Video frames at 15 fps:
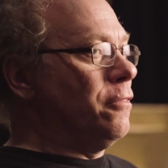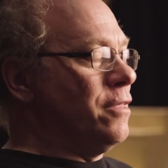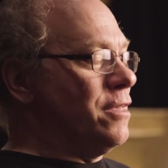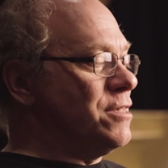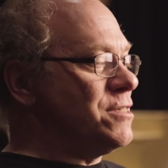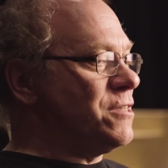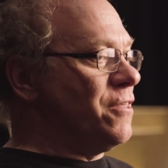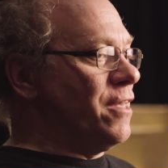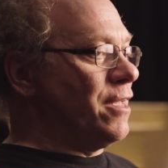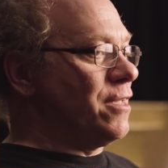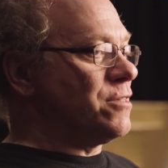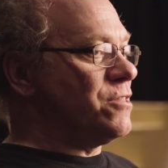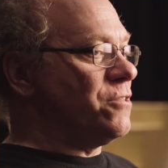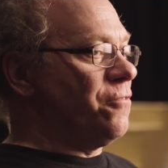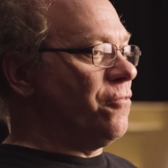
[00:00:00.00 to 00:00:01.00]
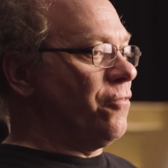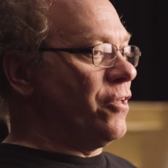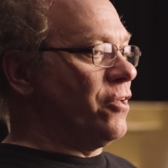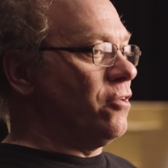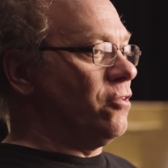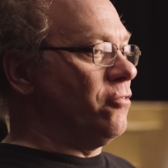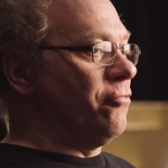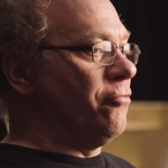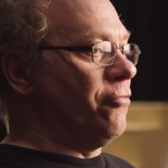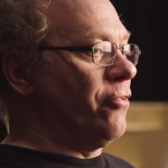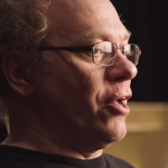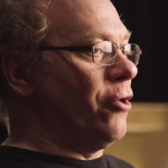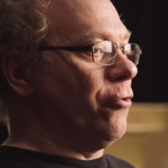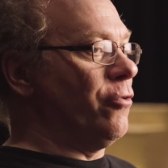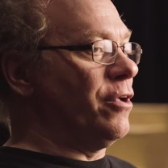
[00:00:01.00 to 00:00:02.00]
These things feel
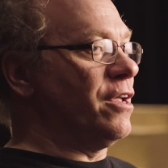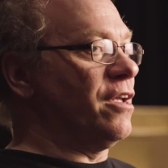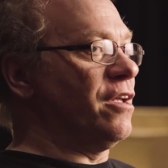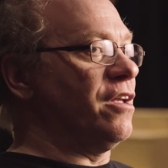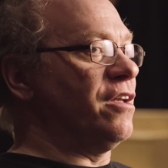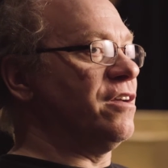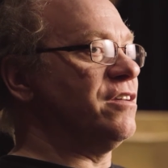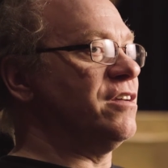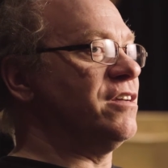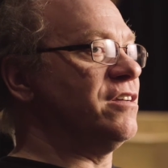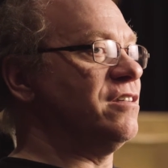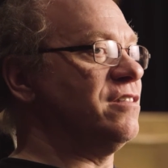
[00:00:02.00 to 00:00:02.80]
very